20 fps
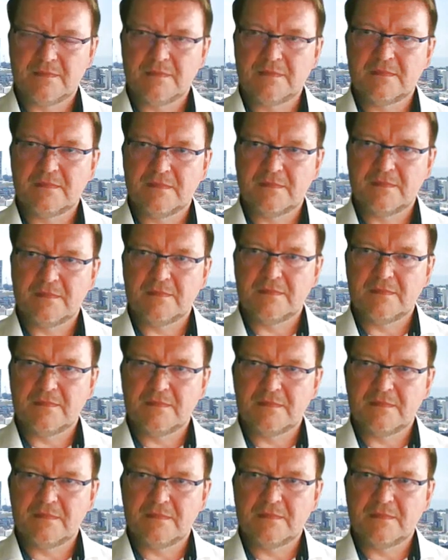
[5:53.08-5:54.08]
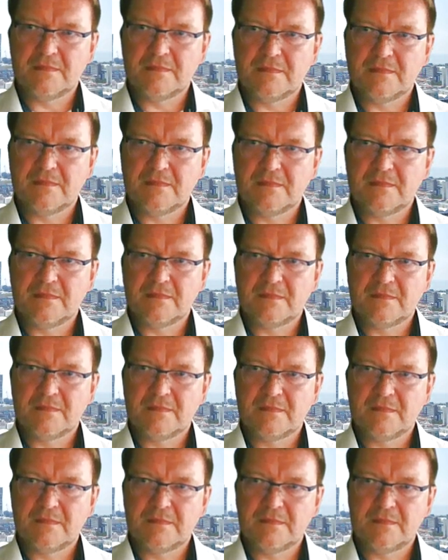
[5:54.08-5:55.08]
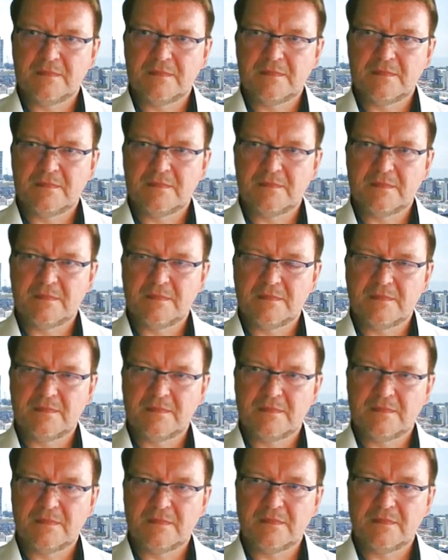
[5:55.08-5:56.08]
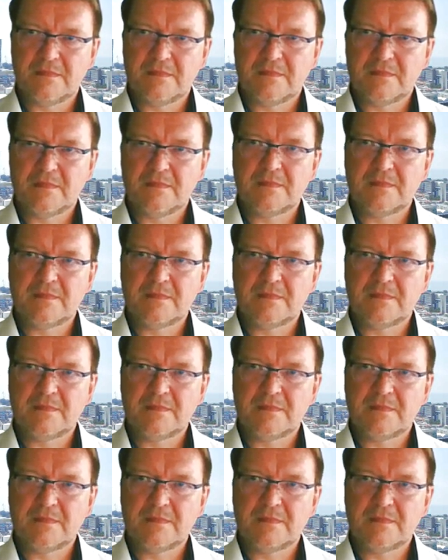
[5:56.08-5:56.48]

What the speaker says: [no speech]